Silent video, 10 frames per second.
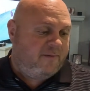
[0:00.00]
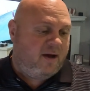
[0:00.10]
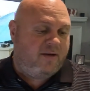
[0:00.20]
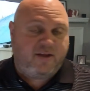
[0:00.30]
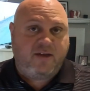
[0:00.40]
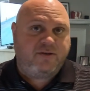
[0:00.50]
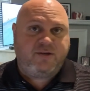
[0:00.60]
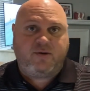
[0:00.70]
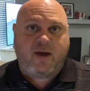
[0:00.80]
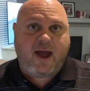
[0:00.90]
The other
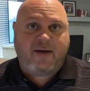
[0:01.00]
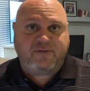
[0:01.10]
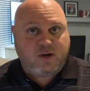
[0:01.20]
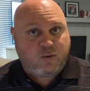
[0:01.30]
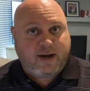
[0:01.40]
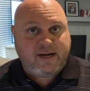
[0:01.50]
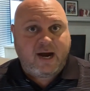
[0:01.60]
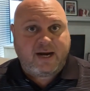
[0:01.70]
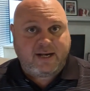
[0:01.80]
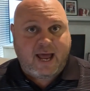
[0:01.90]
two have the green
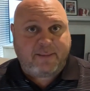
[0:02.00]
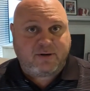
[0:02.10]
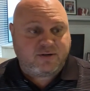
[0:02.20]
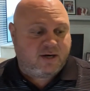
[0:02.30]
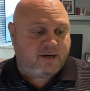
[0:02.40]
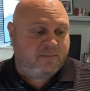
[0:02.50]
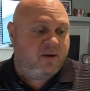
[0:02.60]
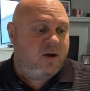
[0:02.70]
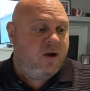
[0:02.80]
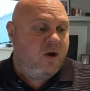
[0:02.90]
dot adapters on them,